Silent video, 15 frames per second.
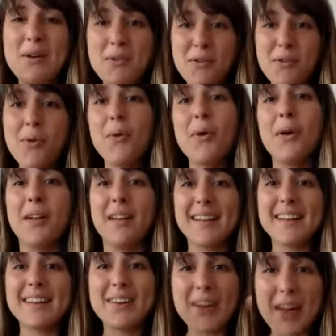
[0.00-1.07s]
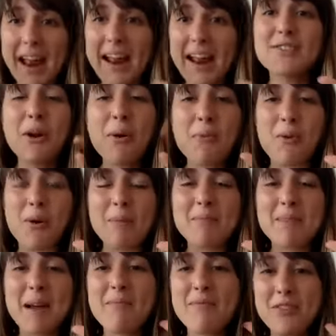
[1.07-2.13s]
Cool, your hands are warmed
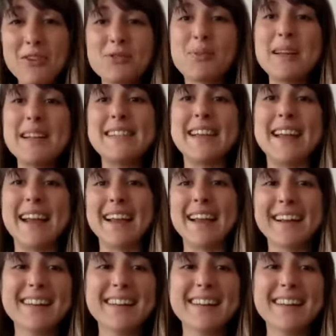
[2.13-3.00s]
up for twisting.